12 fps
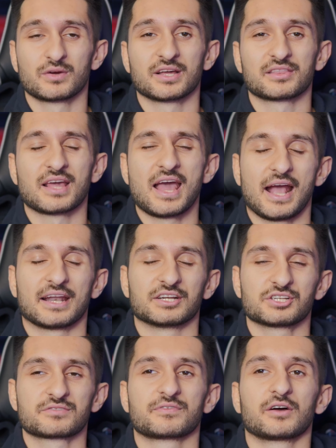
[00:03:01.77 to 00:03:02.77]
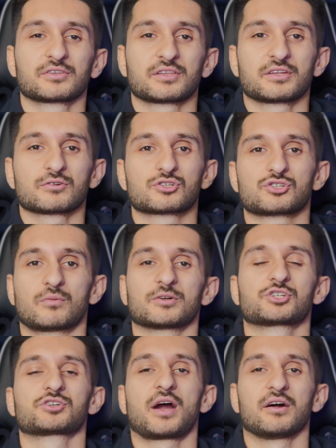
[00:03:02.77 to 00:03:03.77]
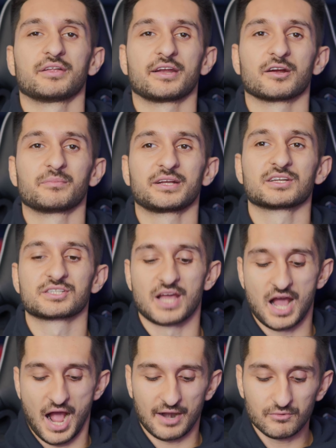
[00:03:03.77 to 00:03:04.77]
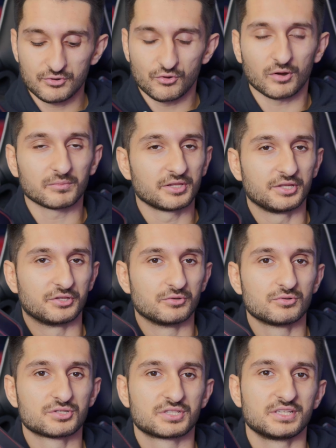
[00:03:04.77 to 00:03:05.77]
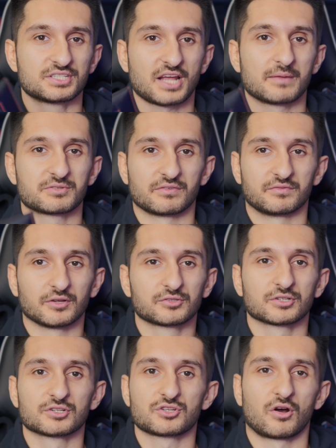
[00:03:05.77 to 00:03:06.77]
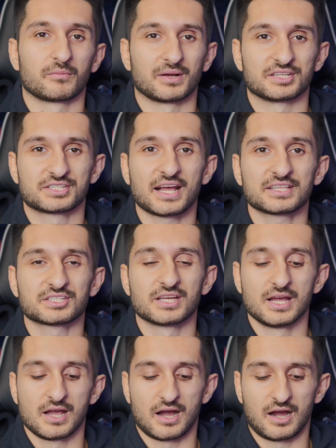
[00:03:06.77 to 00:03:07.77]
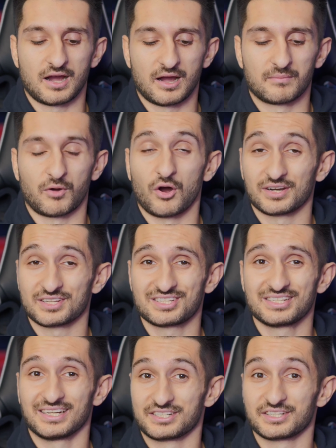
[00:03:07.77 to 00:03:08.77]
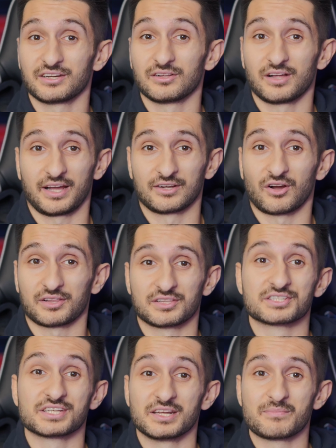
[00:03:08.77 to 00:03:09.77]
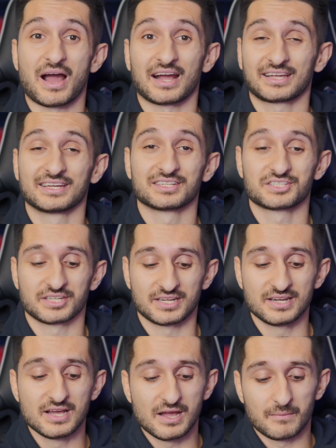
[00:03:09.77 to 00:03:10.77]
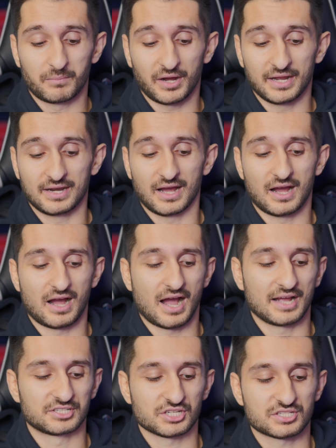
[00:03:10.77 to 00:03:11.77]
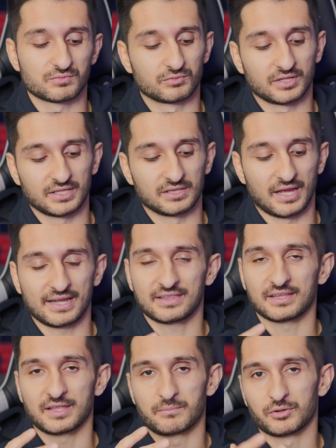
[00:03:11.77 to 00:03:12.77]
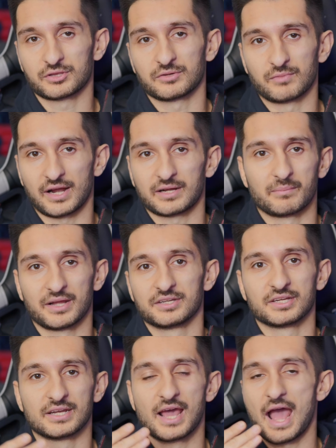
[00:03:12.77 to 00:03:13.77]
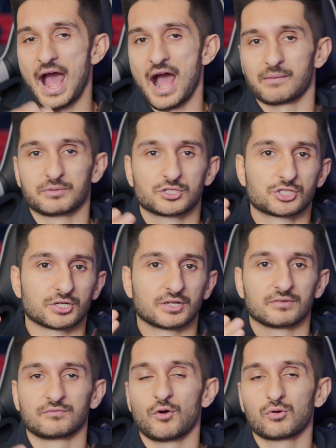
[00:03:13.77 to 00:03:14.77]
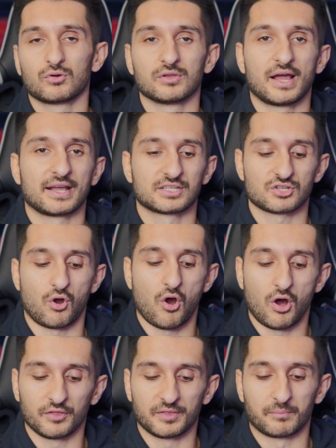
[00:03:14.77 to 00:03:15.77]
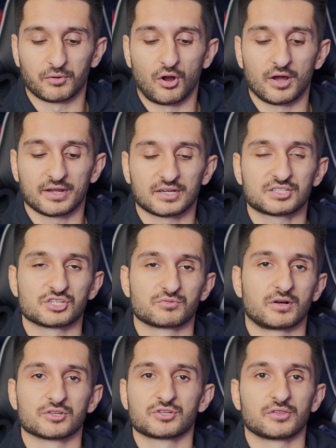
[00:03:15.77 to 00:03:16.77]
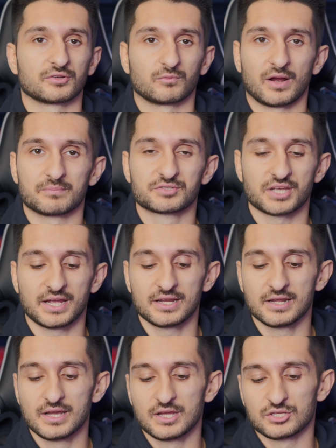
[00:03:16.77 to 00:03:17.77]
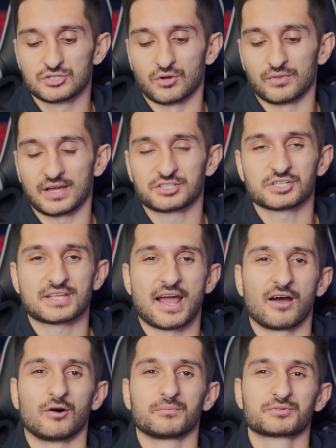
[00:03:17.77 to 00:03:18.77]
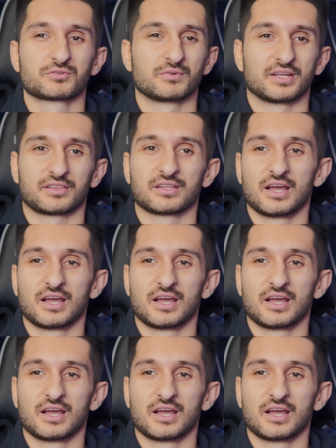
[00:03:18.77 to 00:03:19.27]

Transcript: with. And I just felt that there was so much trial and error because I don't normally use these types of filters on my sets, honestly, until I got the Cinepack kits in. But I just really like that they put the recommended aperture, focal lengths on the products as well as on their website. So that just helps with